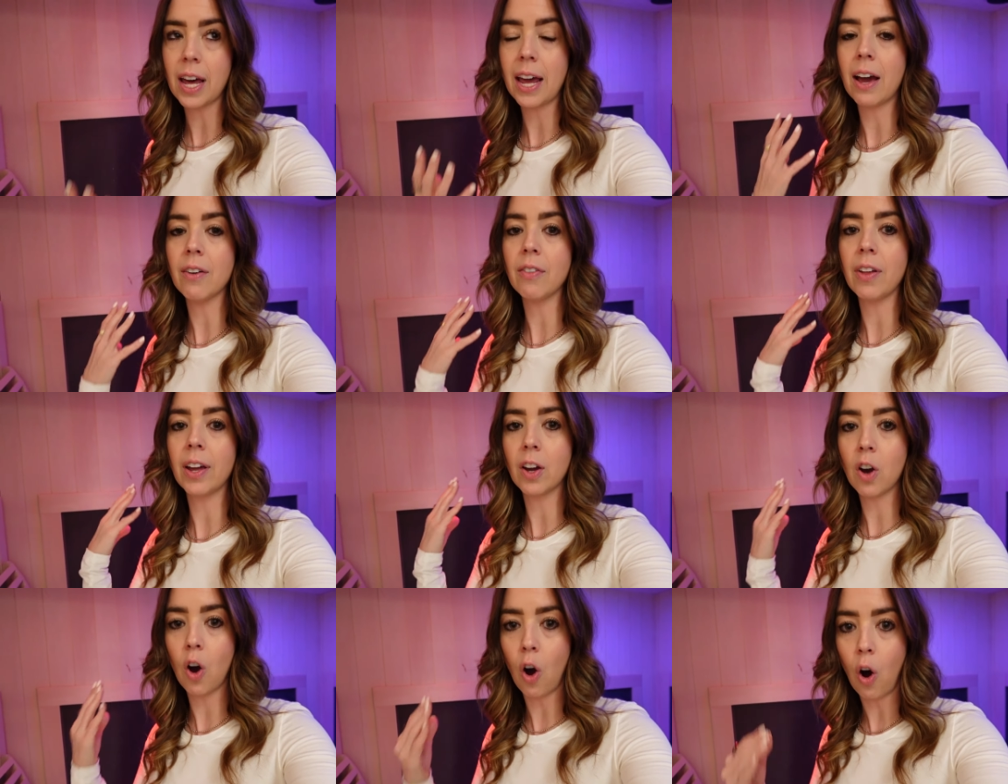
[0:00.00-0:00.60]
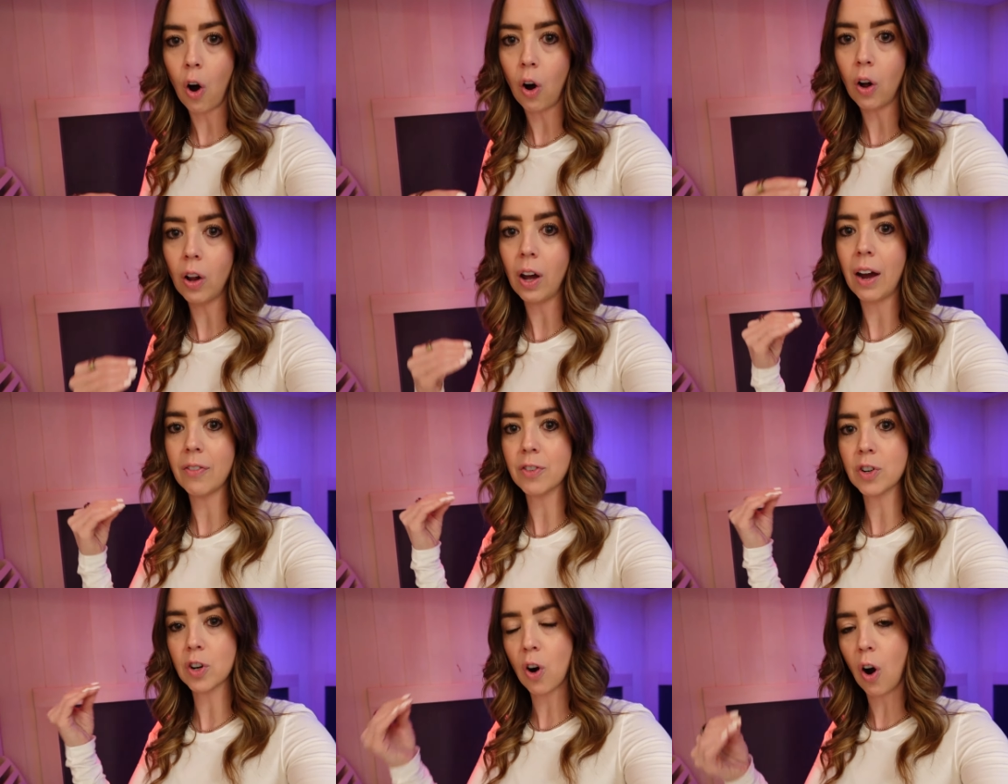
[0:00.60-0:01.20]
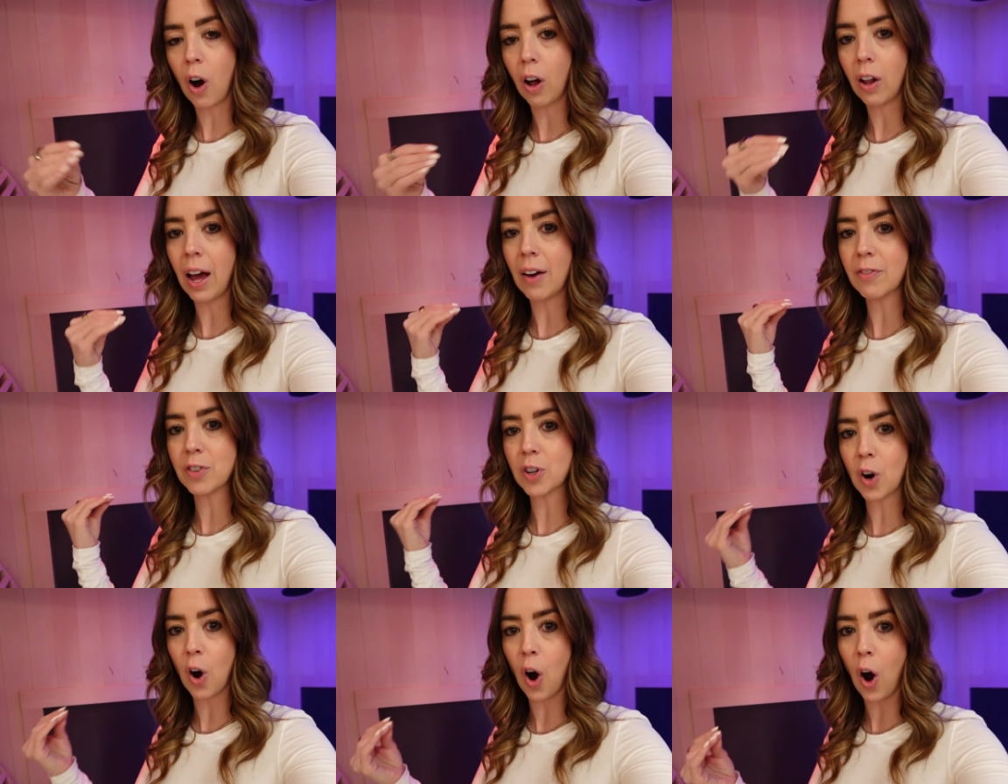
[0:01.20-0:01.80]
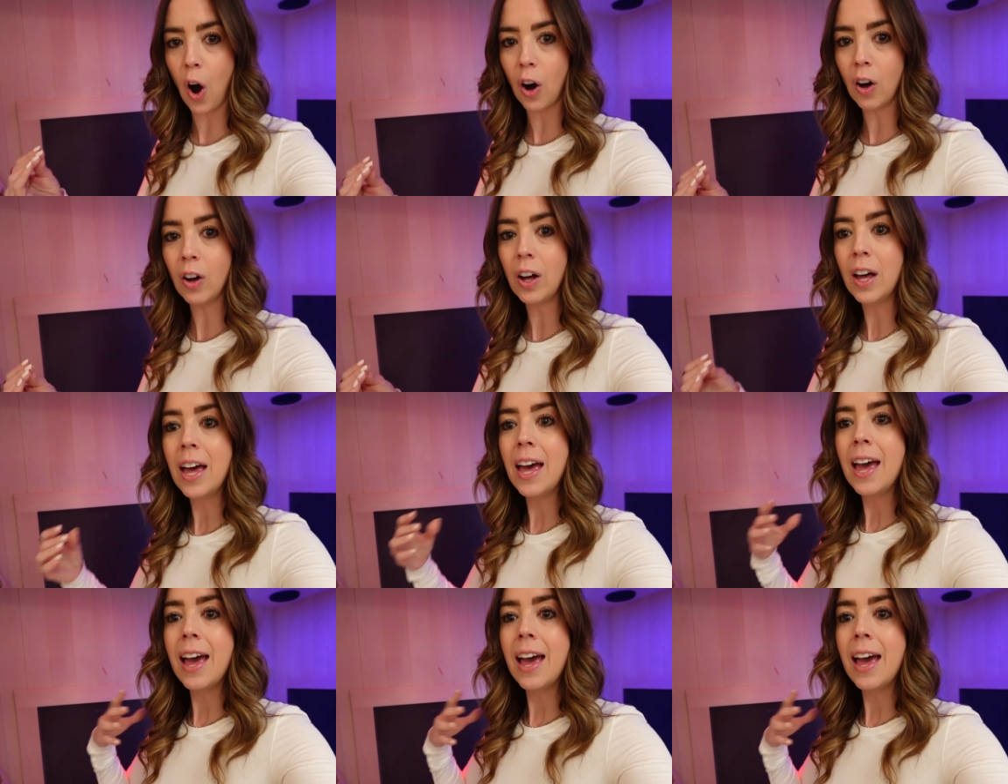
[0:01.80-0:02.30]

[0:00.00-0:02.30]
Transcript: I have like call after call after call